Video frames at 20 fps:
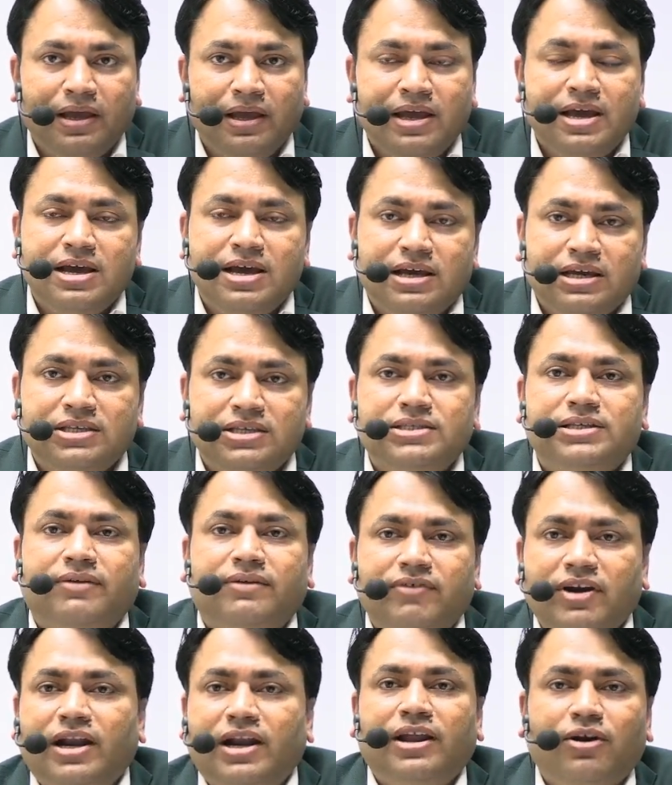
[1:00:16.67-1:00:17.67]
is
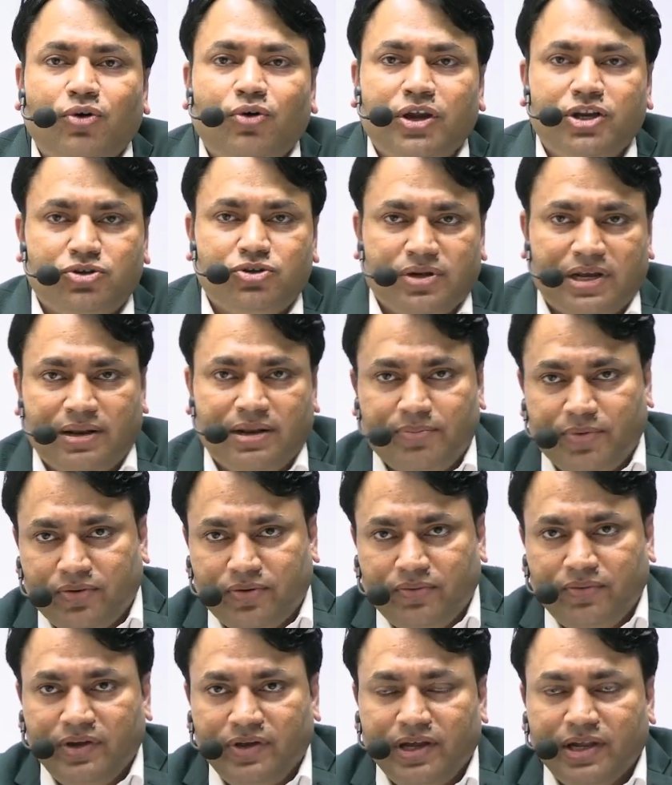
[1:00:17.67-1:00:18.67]
definitely going to help you
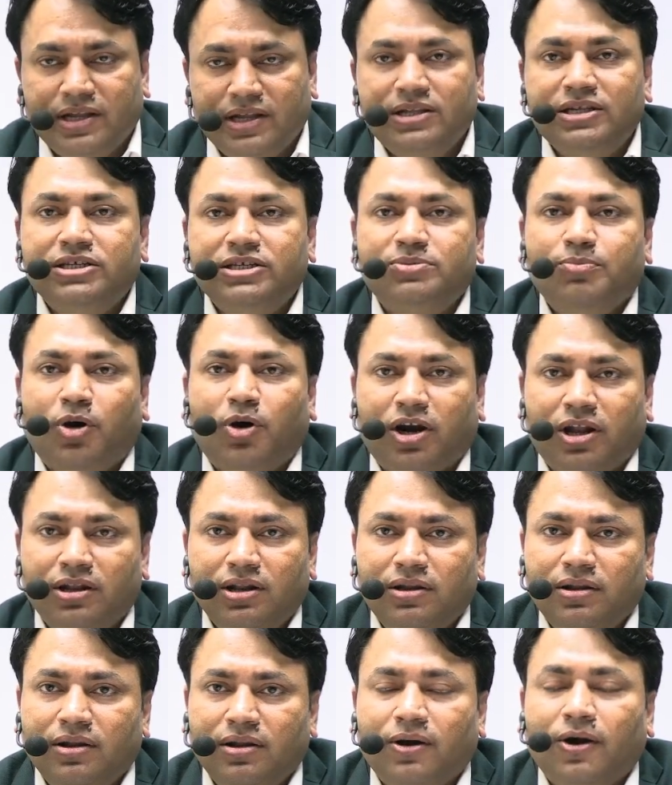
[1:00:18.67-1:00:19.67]
in this model.
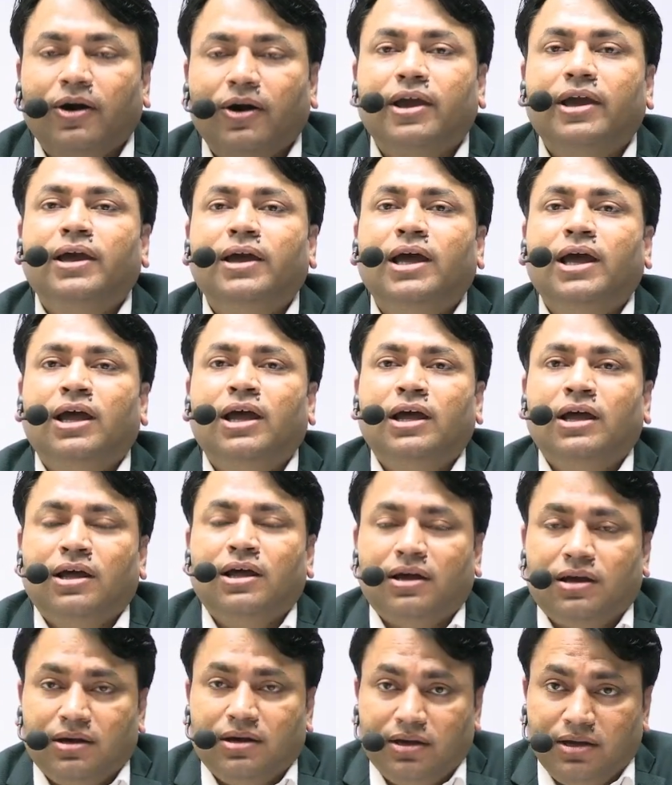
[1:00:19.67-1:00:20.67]
Okay,
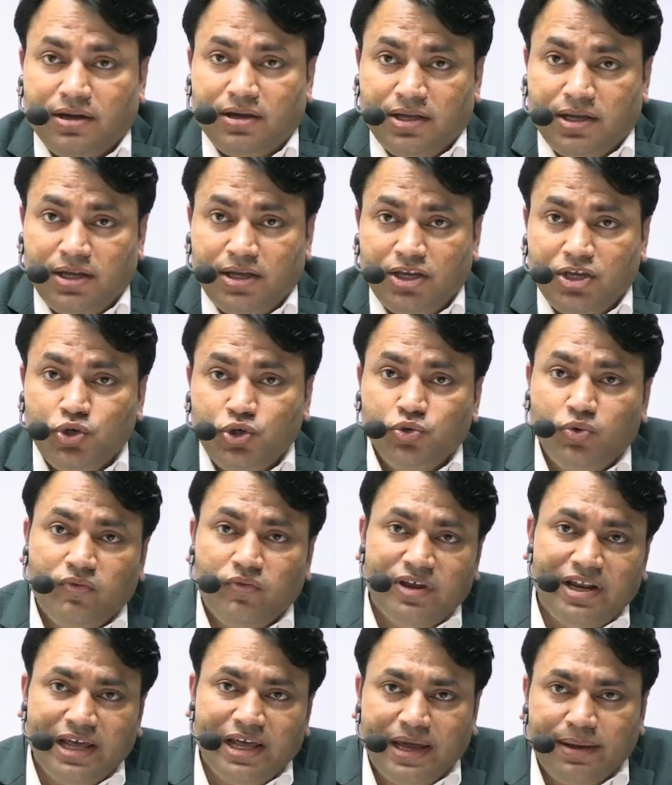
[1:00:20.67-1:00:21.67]
you will
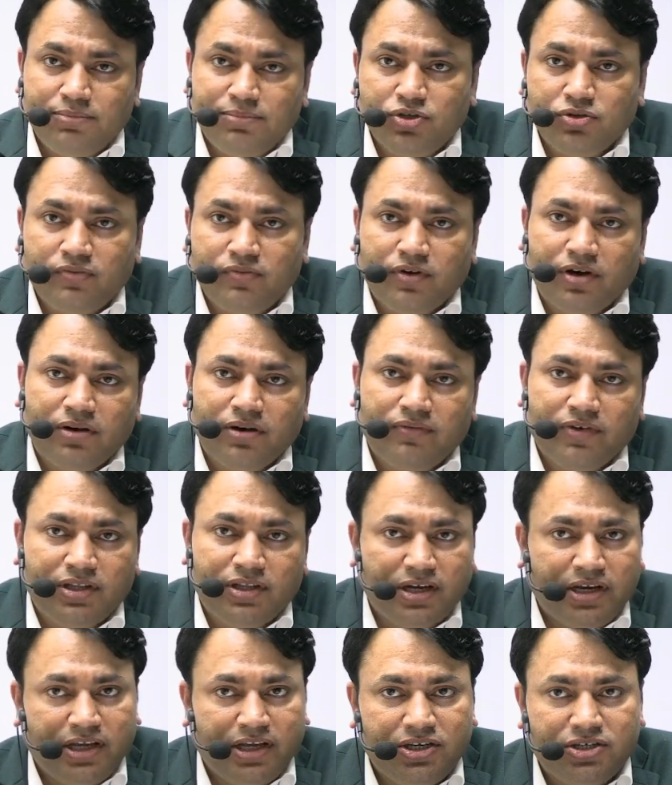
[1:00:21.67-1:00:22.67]
have to work with the
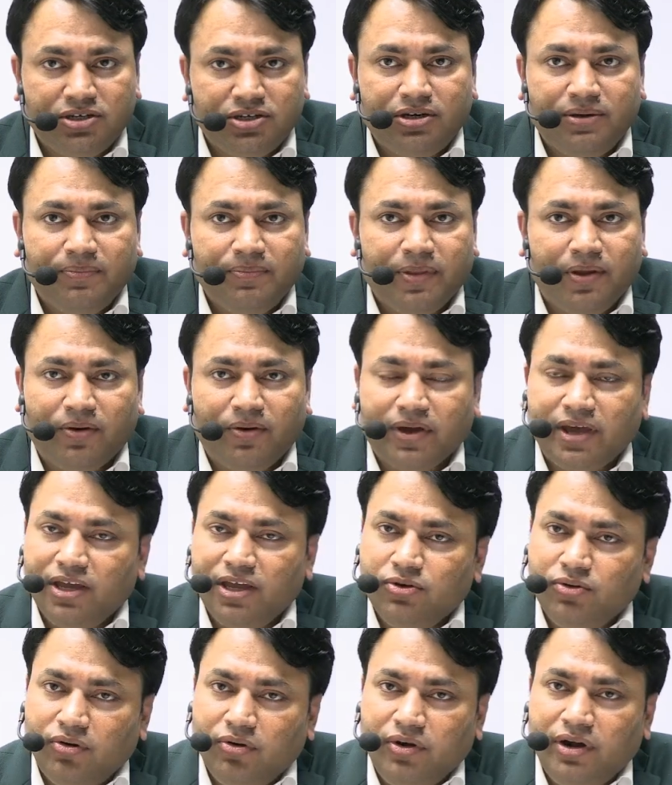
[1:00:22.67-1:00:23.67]
teacher. Okay, you
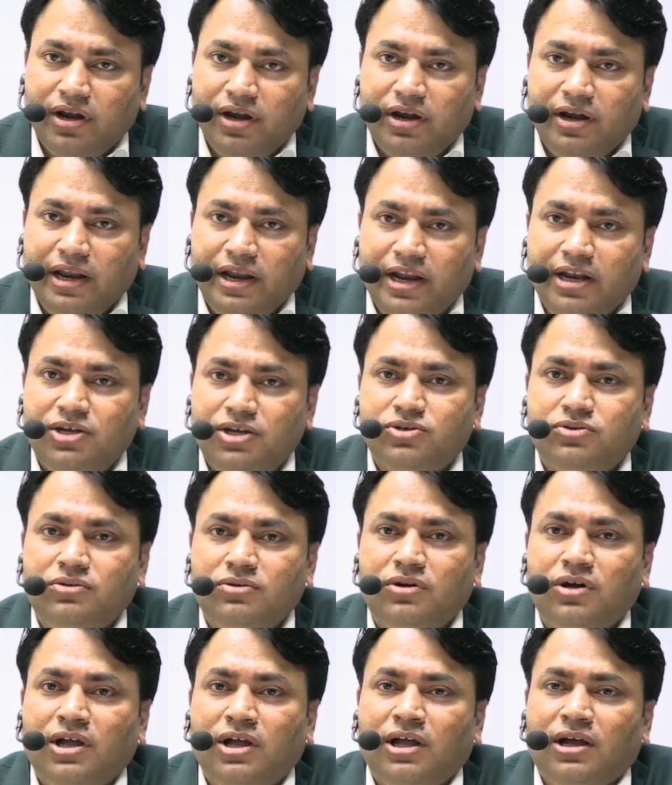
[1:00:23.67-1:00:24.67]
don't need to
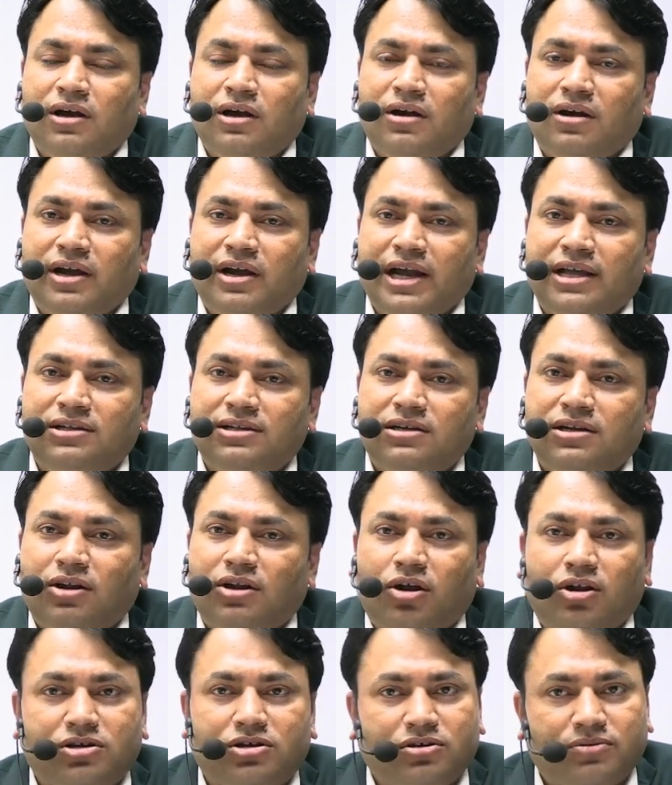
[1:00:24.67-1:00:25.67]
gather a lot
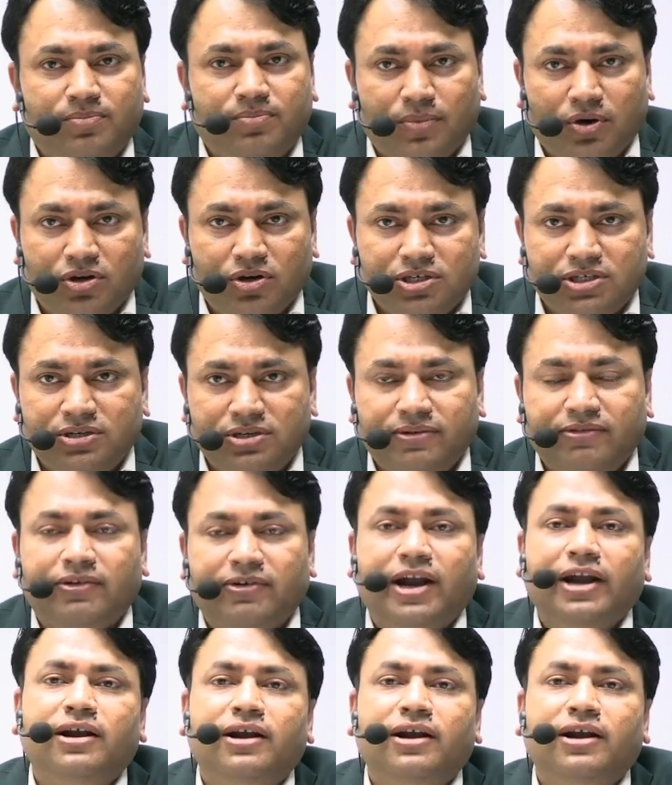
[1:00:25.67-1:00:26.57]
of books, right?